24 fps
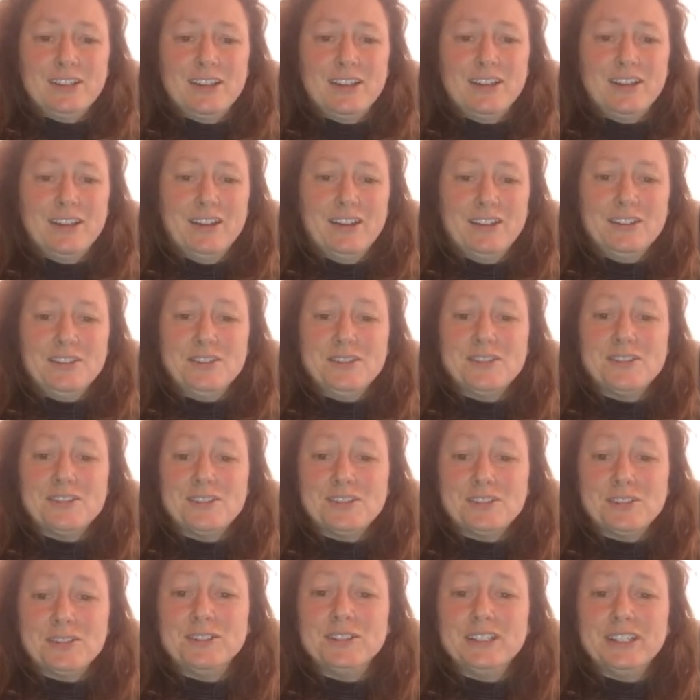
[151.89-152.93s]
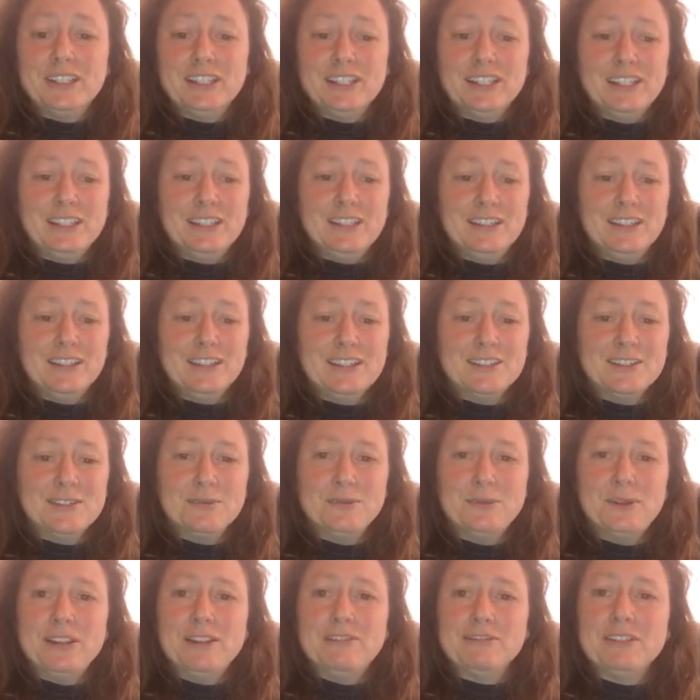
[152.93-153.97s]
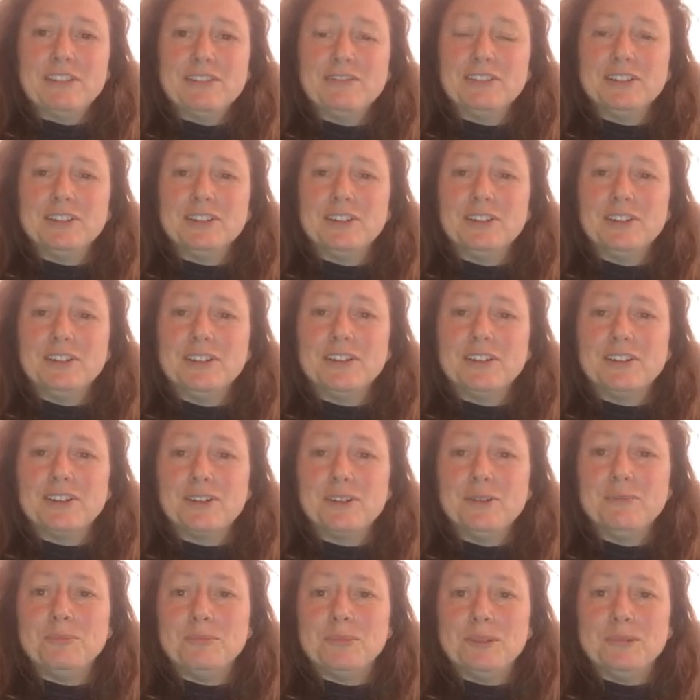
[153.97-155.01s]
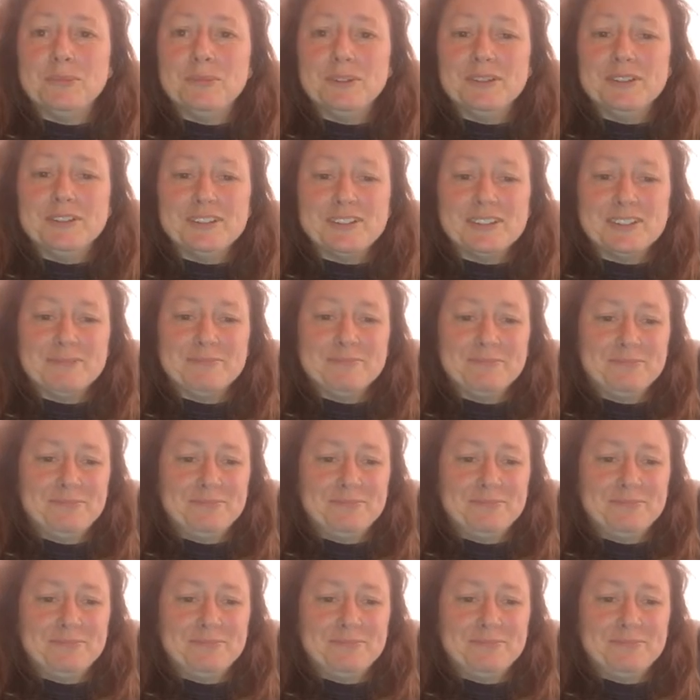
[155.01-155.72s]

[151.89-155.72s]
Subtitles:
use a donkey as a way of giving a compliment